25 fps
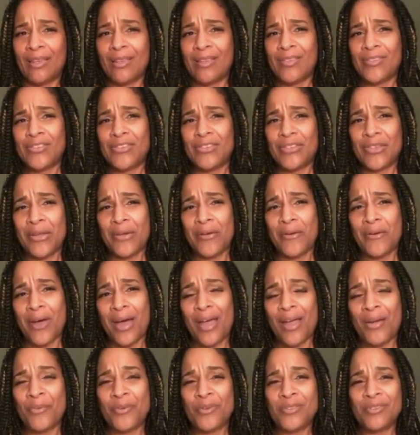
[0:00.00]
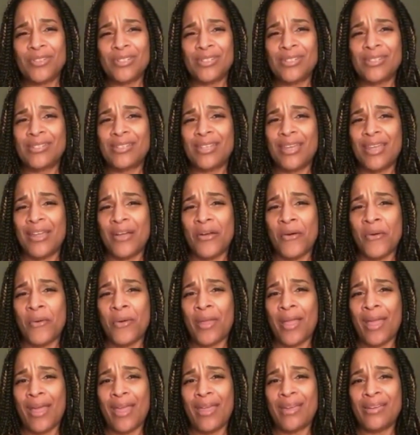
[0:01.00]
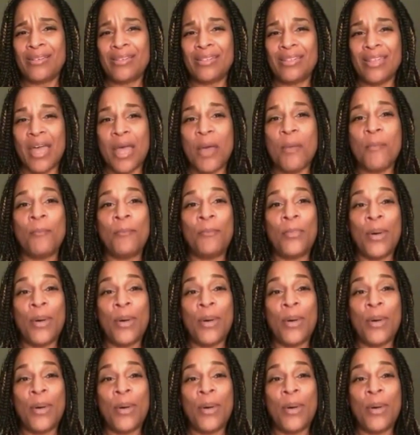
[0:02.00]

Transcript: So I will just say okay to that.